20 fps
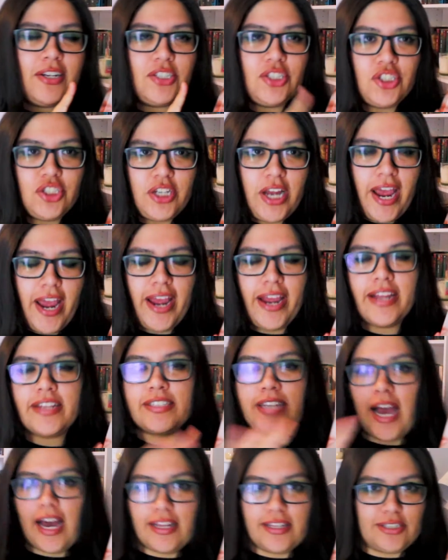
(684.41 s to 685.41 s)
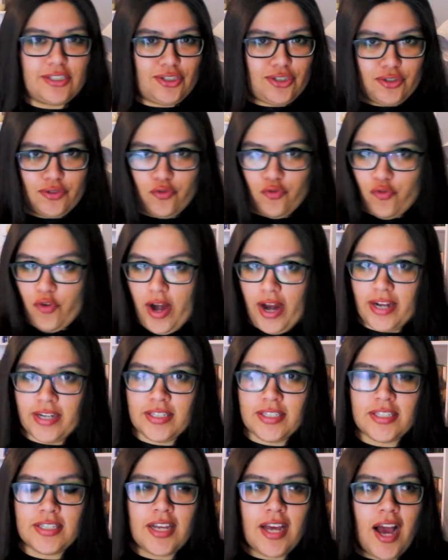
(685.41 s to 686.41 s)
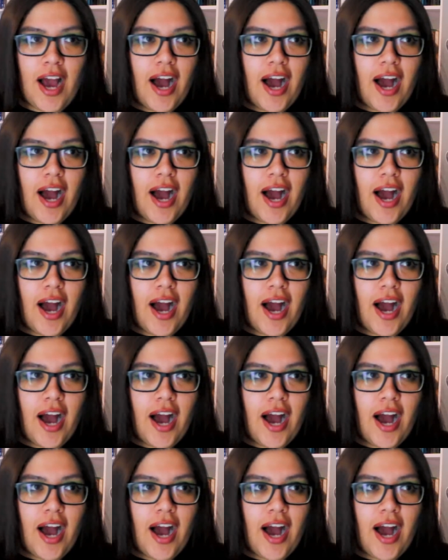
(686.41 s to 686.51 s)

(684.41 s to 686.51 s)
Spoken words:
Shay, Tally's new friend,